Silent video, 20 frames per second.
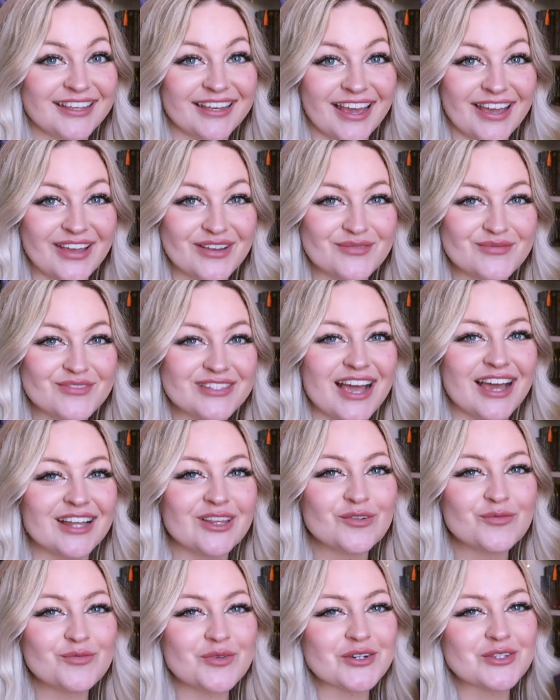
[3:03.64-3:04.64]
games. I
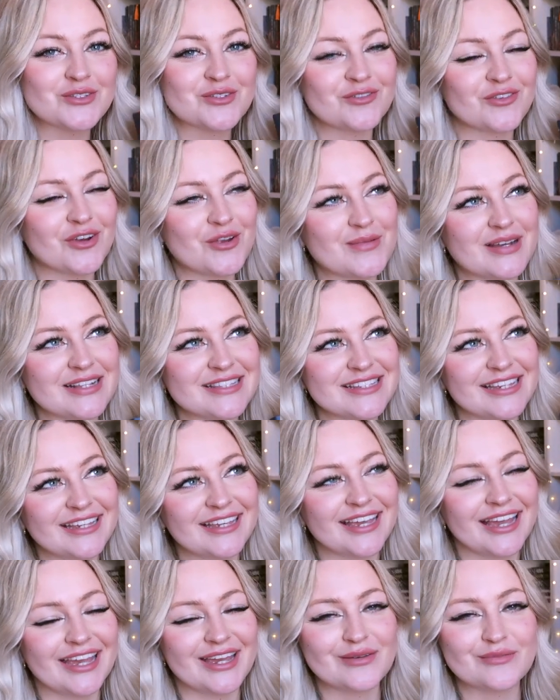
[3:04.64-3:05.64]
love books with romance and
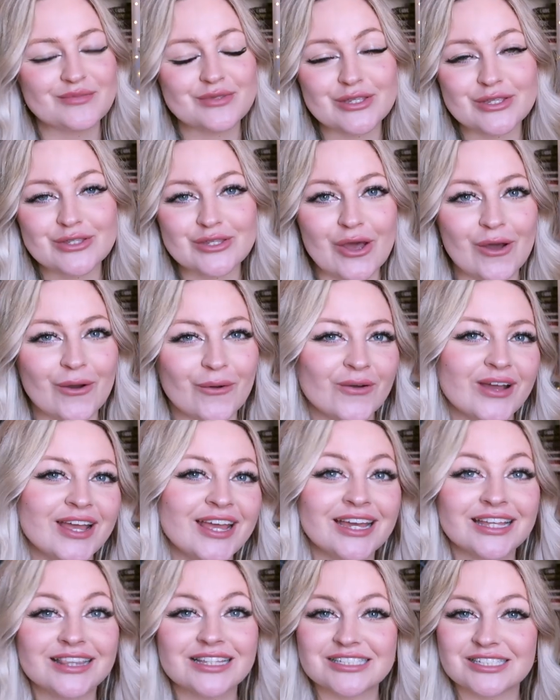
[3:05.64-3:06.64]
games, so
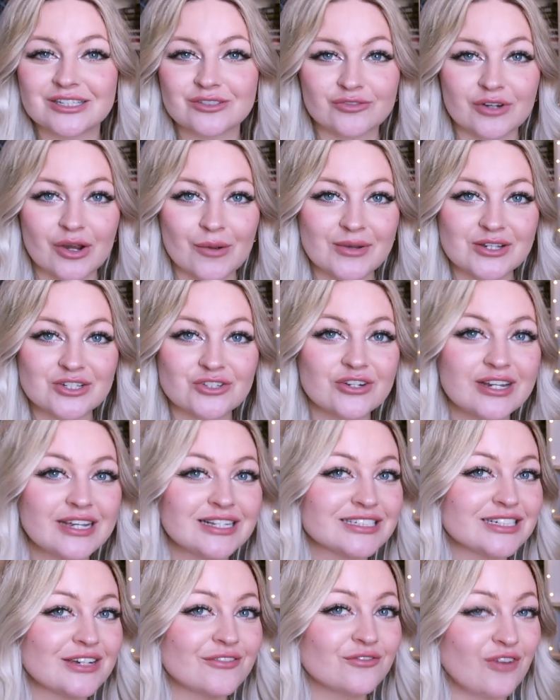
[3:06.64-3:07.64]
this sounds right up my
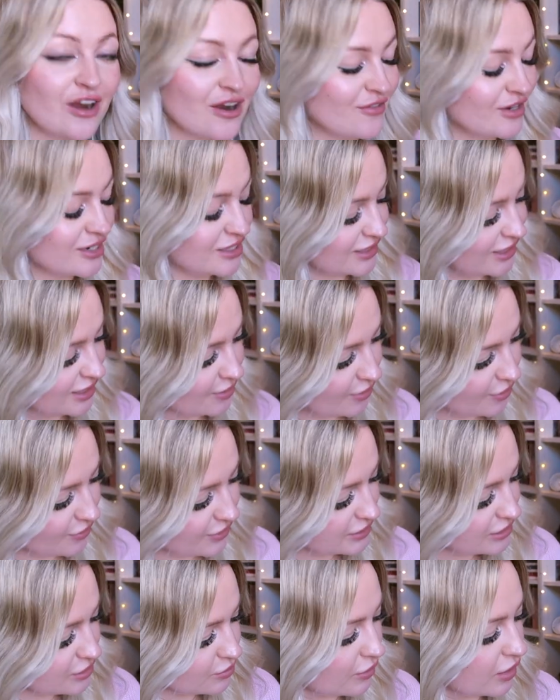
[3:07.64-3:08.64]
street. Very, very excited about
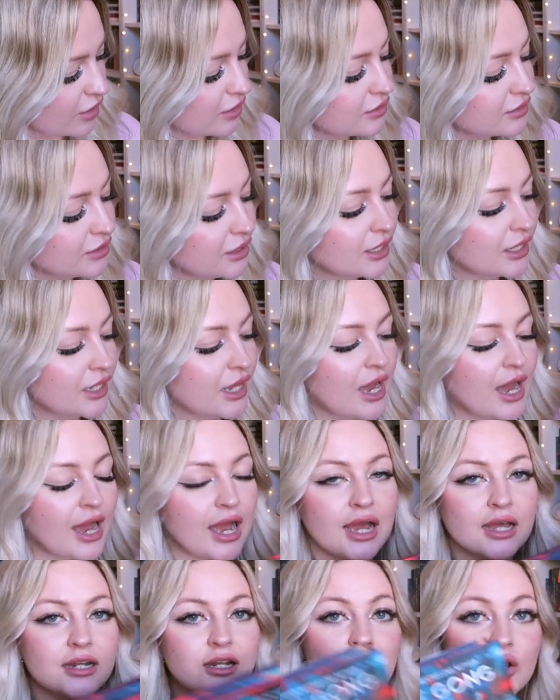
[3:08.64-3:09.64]
this one.
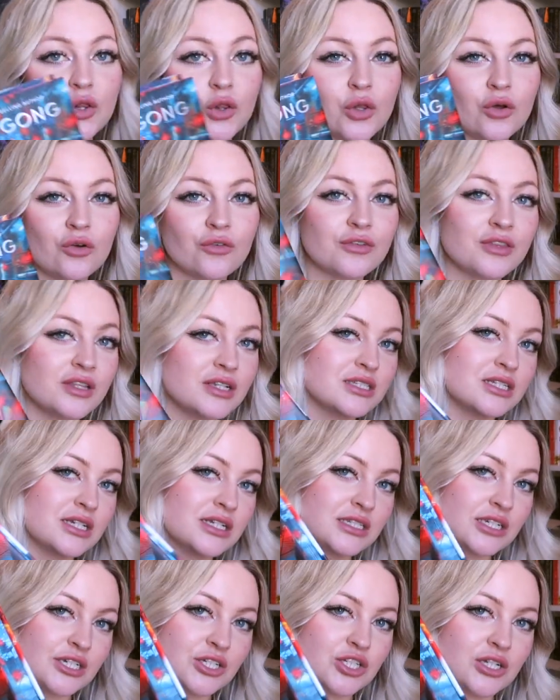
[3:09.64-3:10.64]
And love this
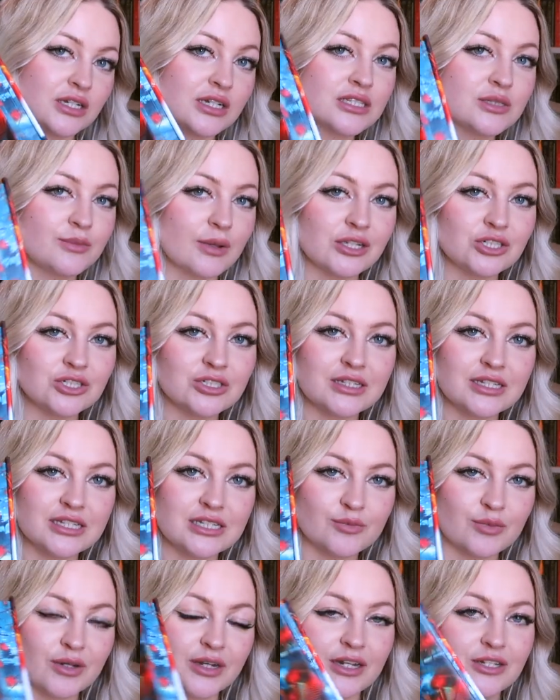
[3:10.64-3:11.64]
edition, especially these
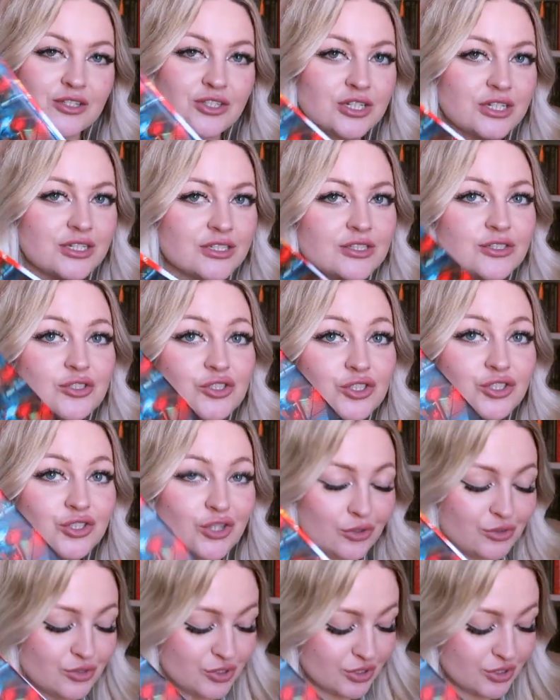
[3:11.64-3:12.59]
sprayed edges. So